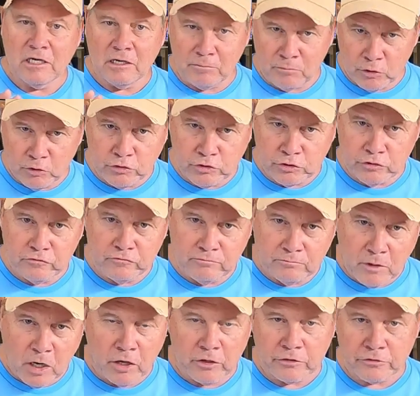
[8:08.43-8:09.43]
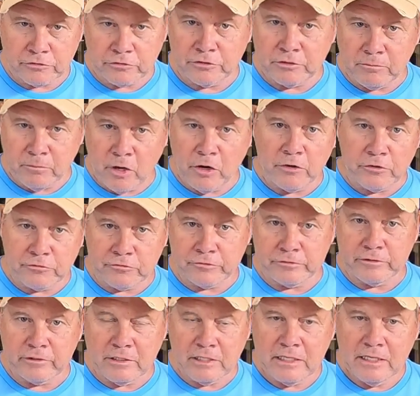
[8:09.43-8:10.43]
a, Bluetooth monitor to
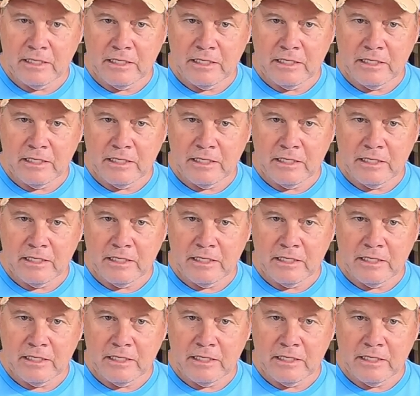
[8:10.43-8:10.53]
monitor it.